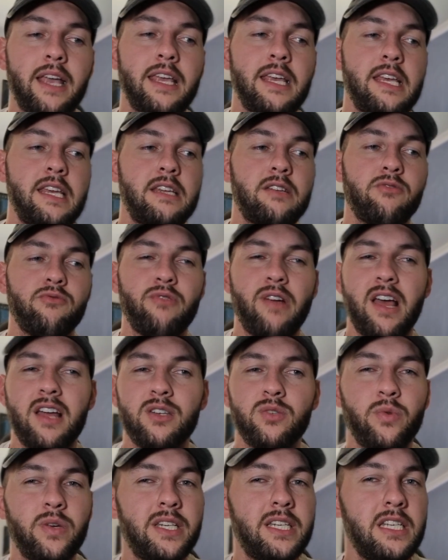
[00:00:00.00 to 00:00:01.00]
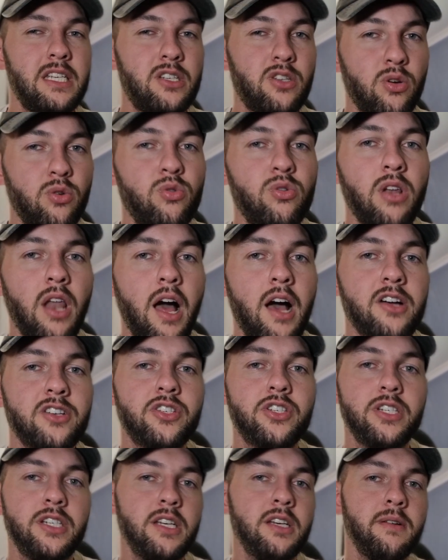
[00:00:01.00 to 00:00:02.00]
in around 22
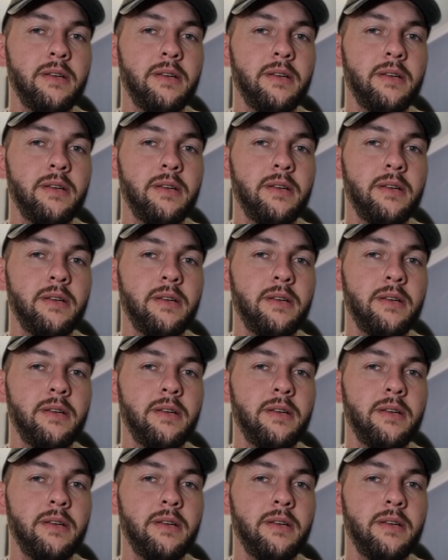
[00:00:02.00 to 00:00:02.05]
last year.